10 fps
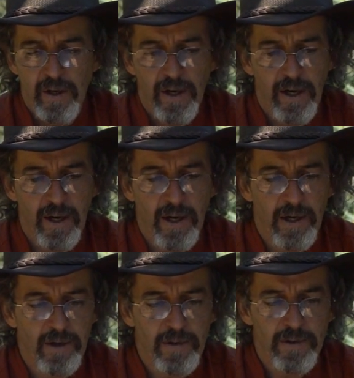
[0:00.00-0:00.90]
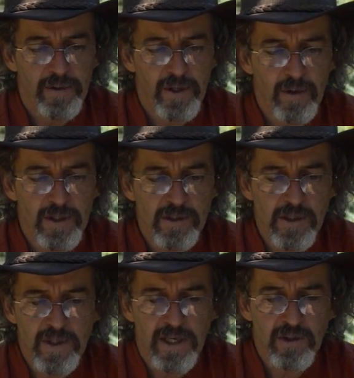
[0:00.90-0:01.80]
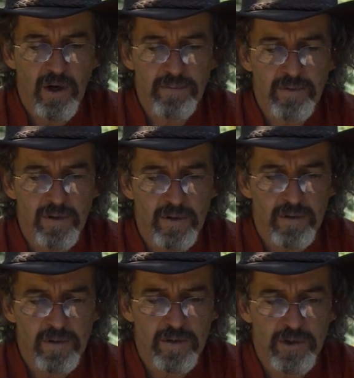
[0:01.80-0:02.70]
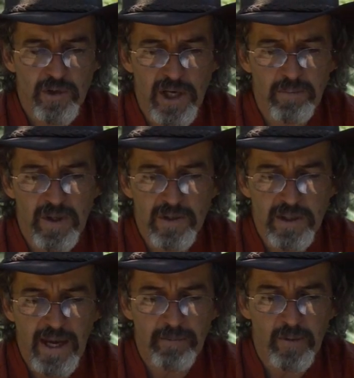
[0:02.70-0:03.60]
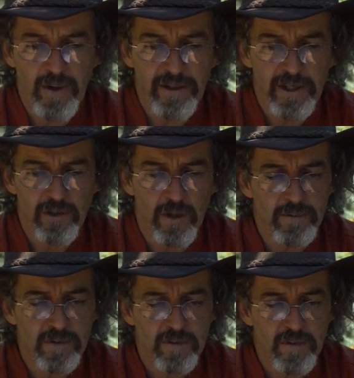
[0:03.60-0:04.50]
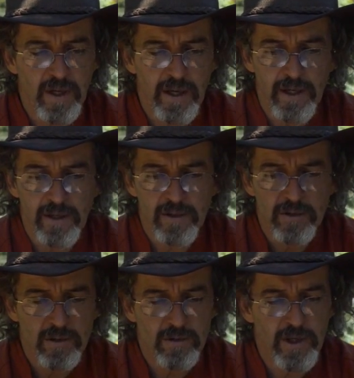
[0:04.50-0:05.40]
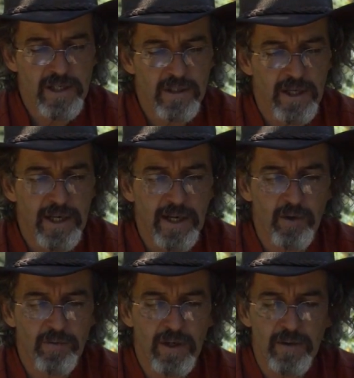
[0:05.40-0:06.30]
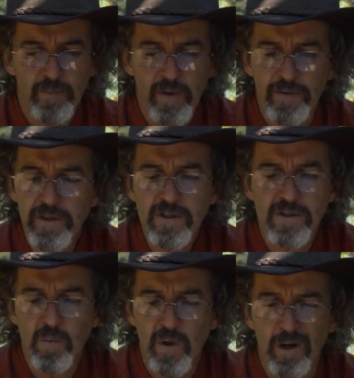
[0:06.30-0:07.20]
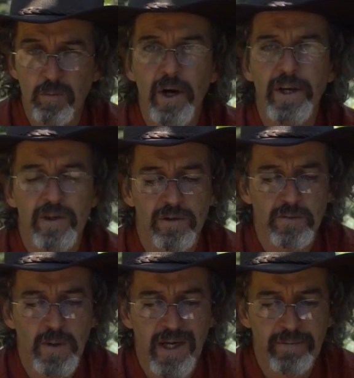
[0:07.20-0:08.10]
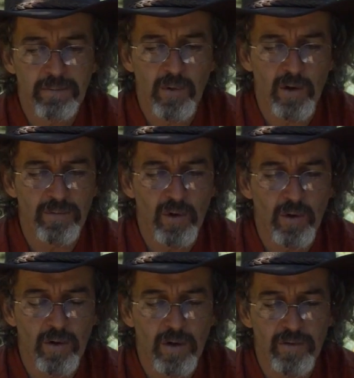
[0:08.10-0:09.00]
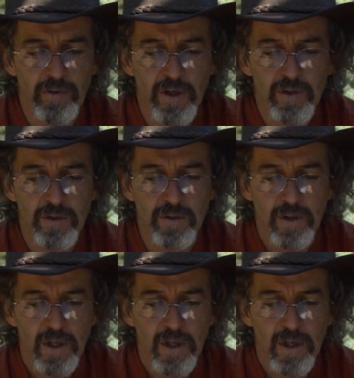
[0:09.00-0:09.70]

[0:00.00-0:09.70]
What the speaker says: No one seems to have time to dream because they're hammering away at their jobs and stressed and unhealthy. This is a worldwide issue. It's becoming more and more of an issue,